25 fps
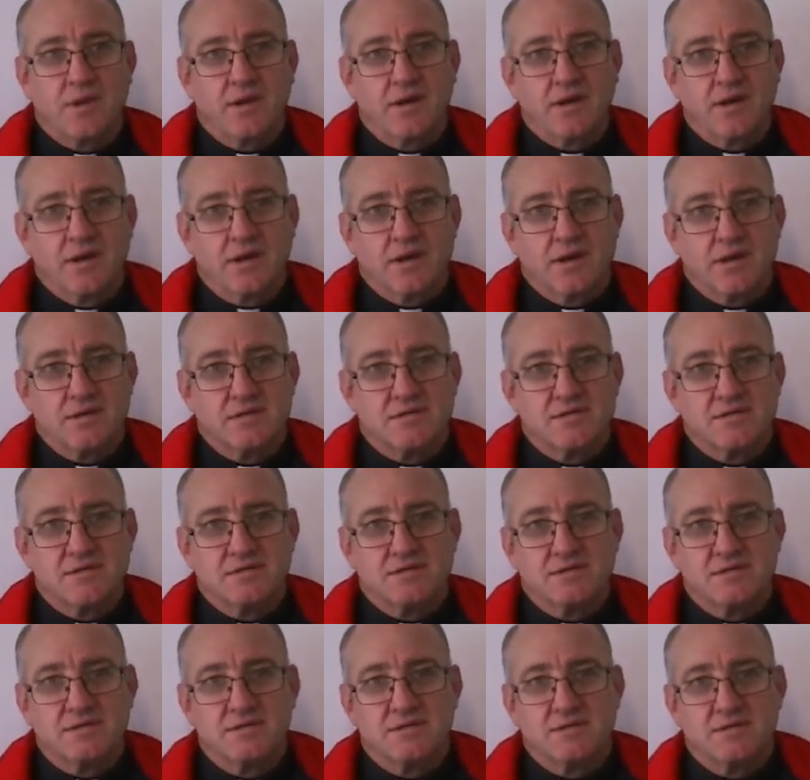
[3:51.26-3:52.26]

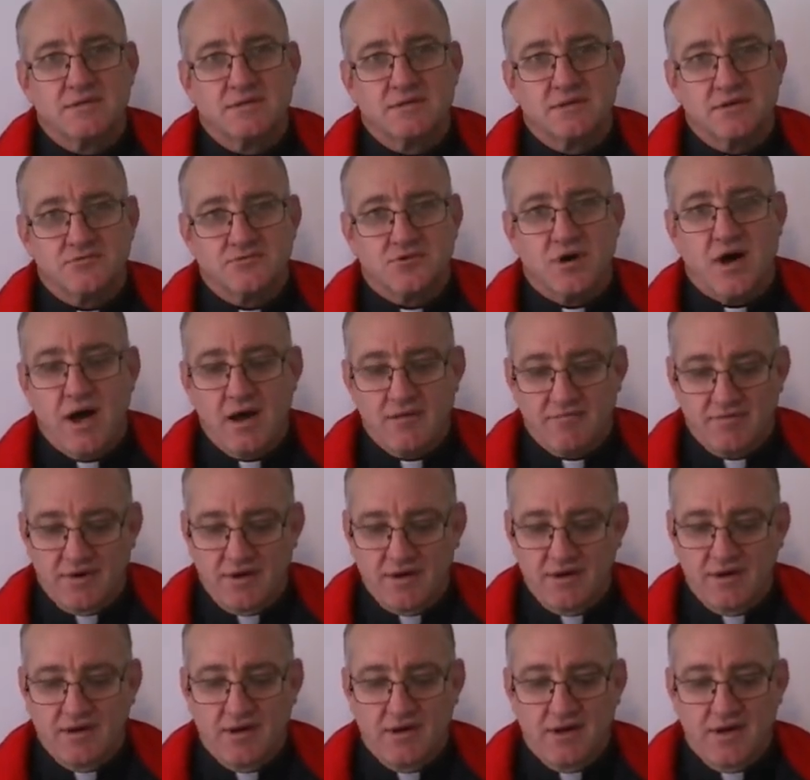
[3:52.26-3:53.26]
is the
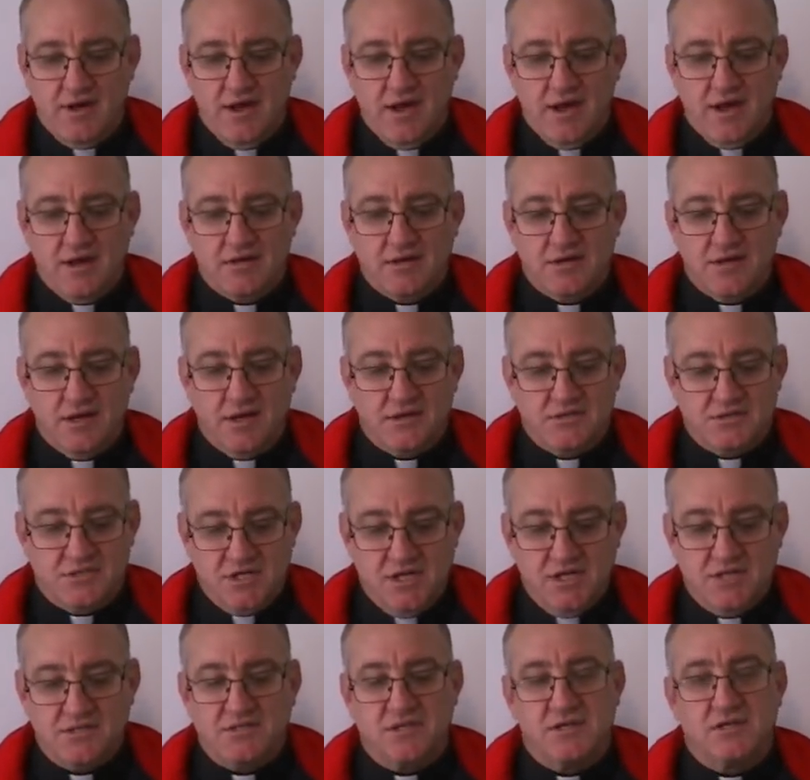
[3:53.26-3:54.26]
driver. And
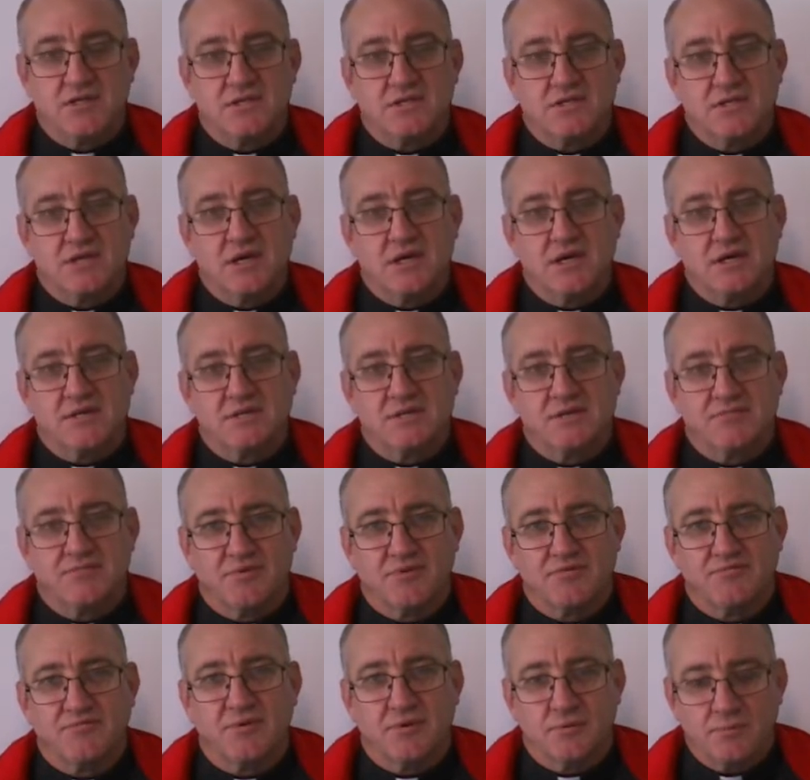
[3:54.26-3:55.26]
Jesus is the
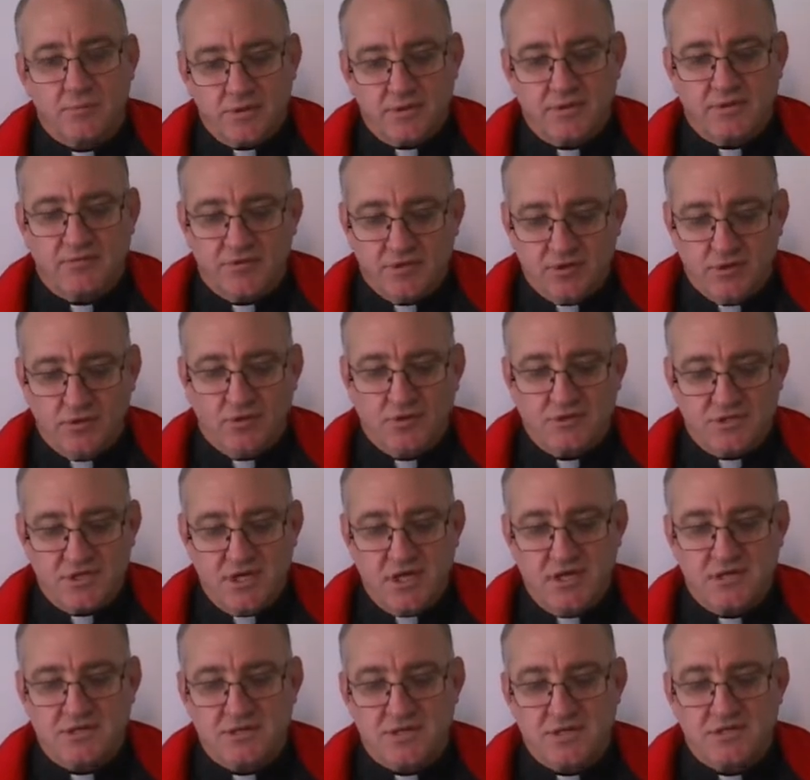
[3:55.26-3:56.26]
fulfillment of the law.
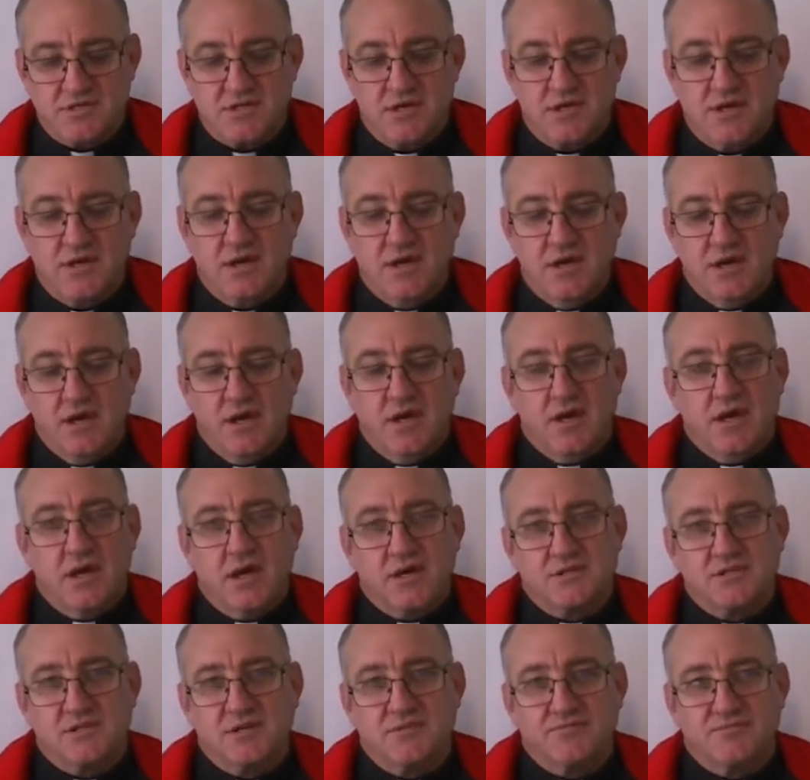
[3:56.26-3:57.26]
Jesus
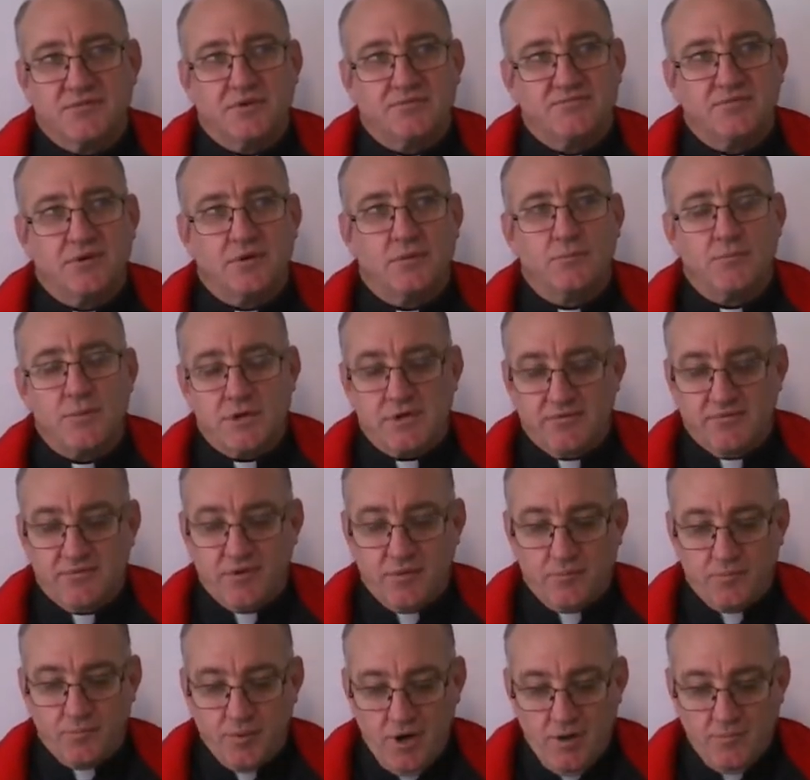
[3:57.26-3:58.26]
is the fulfillment of
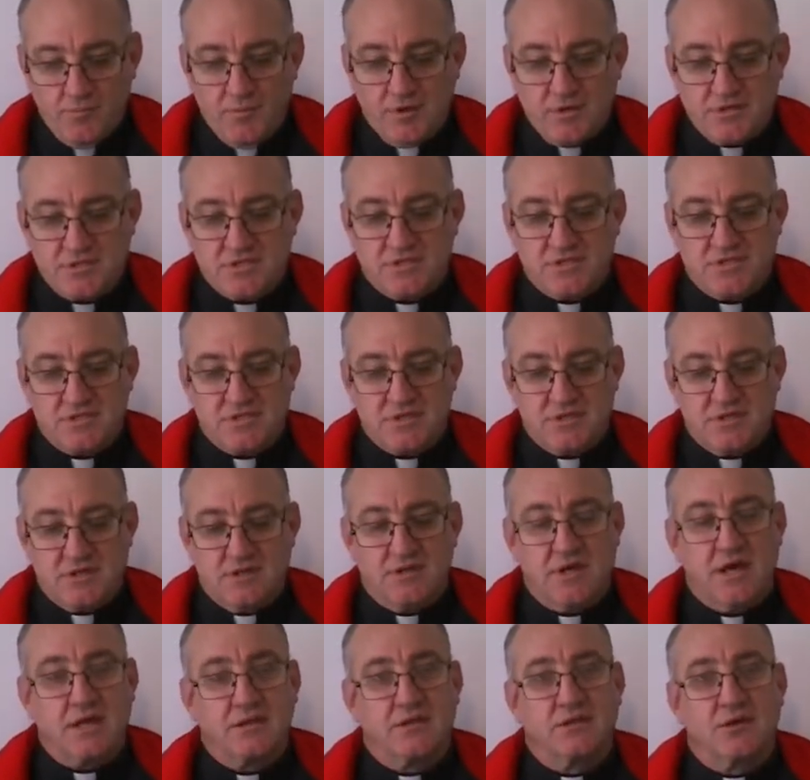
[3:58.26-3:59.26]
the promise
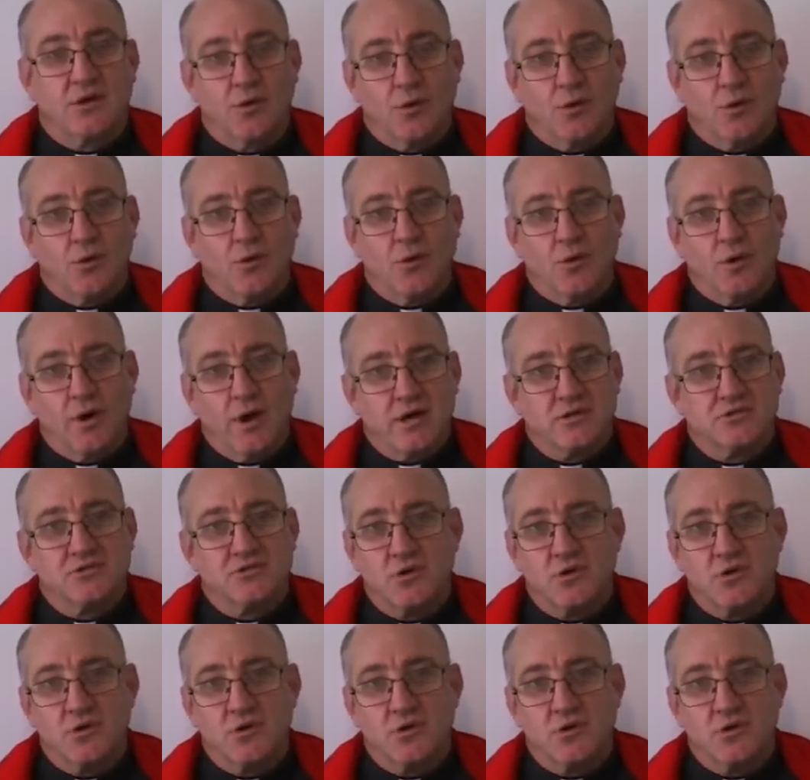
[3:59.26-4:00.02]
that the law has